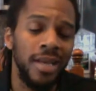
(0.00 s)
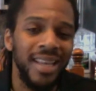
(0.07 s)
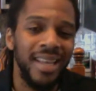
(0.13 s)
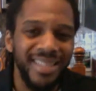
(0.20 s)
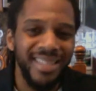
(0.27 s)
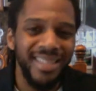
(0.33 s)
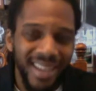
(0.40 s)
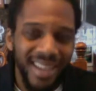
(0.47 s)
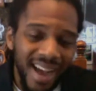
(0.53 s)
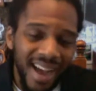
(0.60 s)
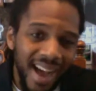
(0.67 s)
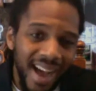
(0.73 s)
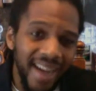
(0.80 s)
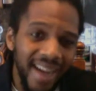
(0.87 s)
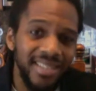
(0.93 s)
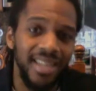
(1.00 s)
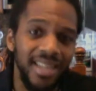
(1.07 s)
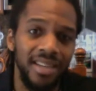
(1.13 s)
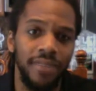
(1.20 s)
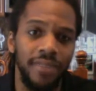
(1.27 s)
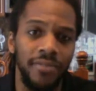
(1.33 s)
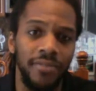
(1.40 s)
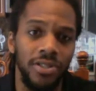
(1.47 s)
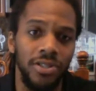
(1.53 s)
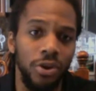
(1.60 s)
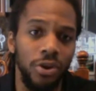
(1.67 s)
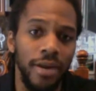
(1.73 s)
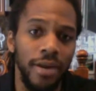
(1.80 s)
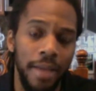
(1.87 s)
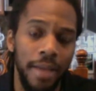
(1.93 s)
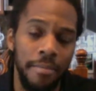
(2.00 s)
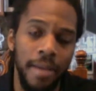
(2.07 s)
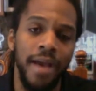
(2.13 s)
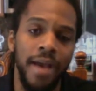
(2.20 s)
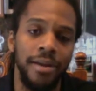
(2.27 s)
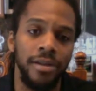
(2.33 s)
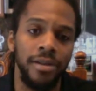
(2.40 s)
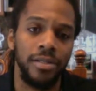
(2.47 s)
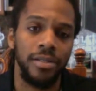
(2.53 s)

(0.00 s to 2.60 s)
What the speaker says: It's the content of the story that matters.